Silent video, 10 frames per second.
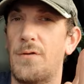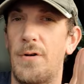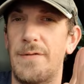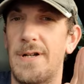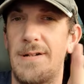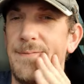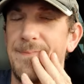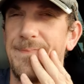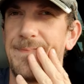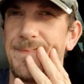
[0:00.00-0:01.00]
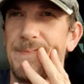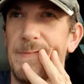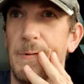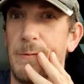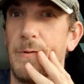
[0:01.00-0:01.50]
cover,
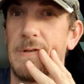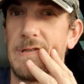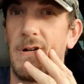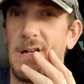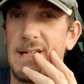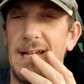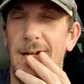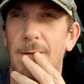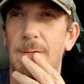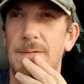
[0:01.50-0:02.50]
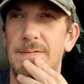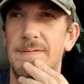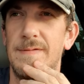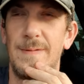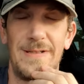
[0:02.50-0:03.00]
front cover sorted now,
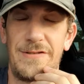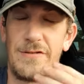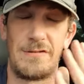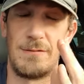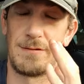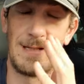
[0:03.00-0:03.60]
which just looks